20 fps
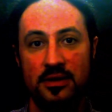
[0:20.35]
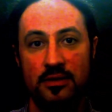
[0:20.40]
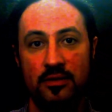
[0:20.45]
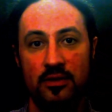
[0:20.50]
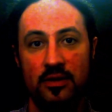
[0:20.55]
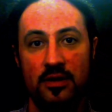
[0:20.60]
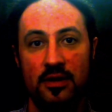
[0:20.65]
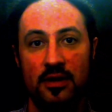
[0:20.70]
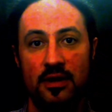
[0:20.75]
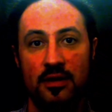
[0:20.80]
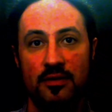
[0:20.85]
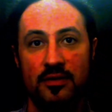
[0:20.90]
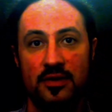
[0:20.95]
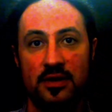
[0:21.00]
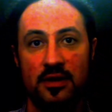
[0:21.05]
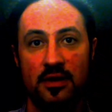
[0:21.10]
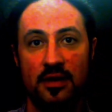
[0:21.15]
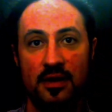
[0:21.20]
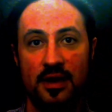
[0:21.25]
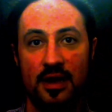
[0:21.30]
I've done it kind of as
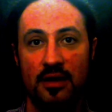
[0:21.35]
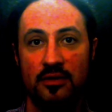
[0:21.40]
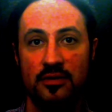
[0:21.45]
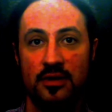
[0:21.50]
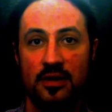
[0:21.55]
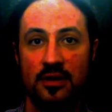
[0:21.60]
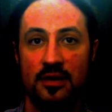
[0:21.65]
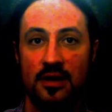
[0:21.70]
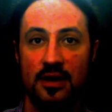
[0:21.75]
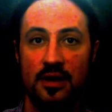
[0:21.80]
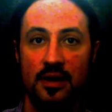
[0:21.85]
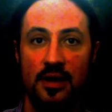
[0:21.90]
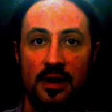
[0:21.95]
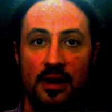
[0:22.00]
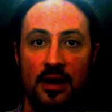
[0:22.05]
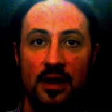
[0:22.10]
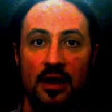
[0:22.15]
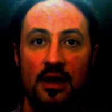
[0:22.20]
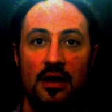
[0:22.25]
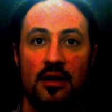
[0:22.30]
like a counselling thing,
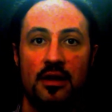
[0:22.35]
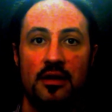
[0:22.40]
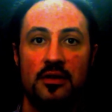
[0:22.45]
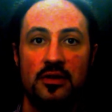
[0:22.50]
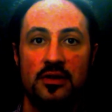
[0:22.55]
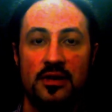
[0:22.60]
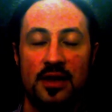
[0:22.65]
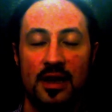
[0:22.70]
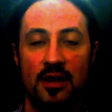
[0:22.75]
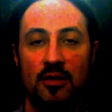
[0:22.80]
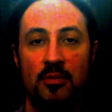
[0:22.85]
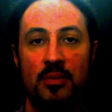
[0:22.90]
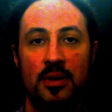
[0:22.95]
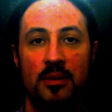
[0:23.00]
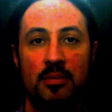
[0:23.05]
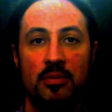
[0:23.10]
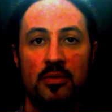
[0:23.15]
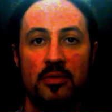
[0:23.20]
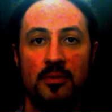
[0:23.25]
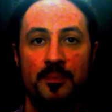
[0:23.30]
like just to help
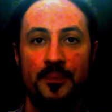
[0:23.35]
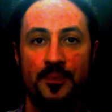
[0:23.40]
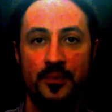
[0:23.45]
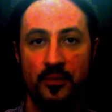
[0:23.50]
people